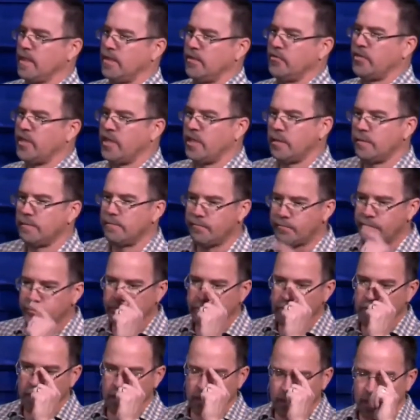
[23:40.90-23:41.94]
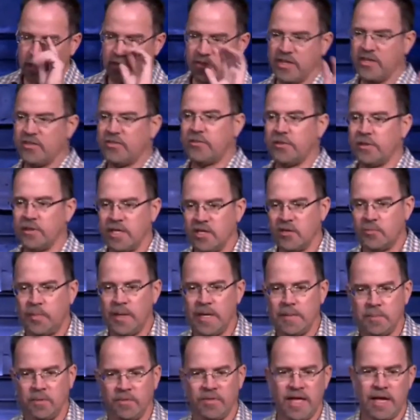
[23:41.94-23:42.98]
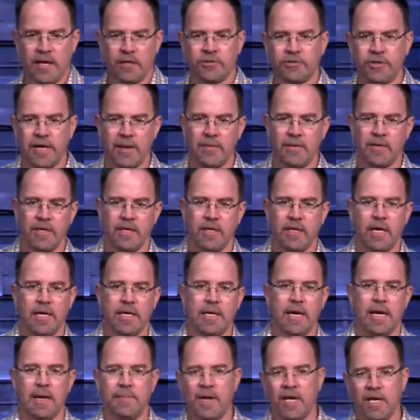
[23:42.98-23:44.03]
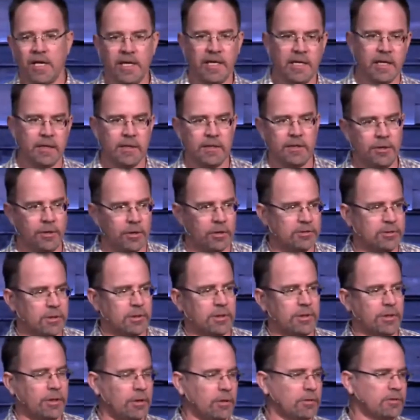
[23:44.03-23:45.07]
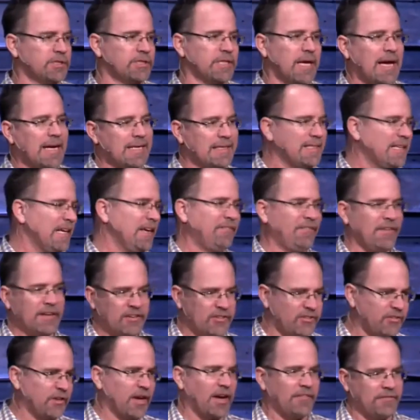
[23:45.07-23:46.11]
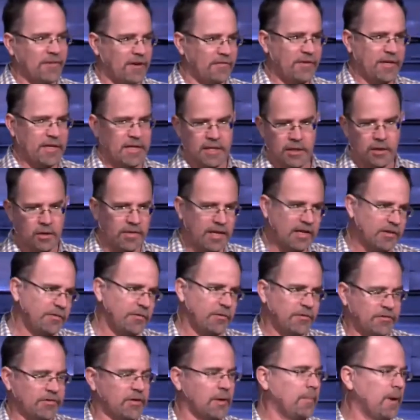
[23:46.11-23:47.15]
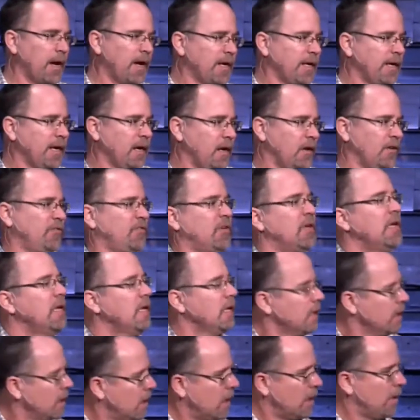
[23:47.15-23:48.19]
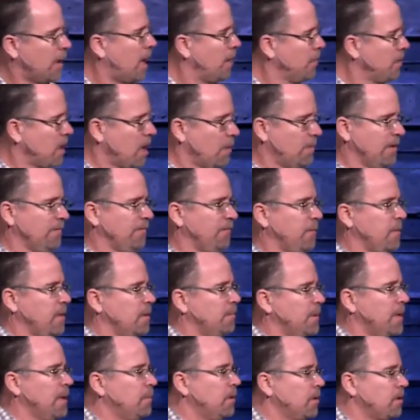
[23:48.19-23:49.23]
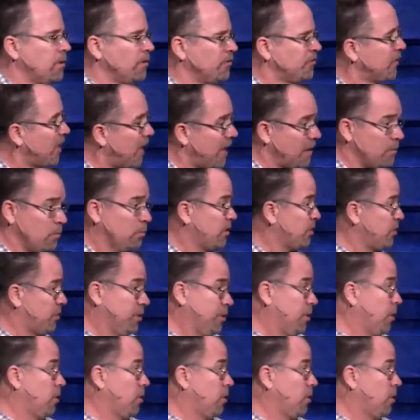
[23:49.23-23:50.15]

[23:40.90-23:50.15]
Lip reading: See, these people that are trapped, and I'm not going to get into the neuroscientific stuff of it, that's for somebody else. I'm coming from the biblical side, which the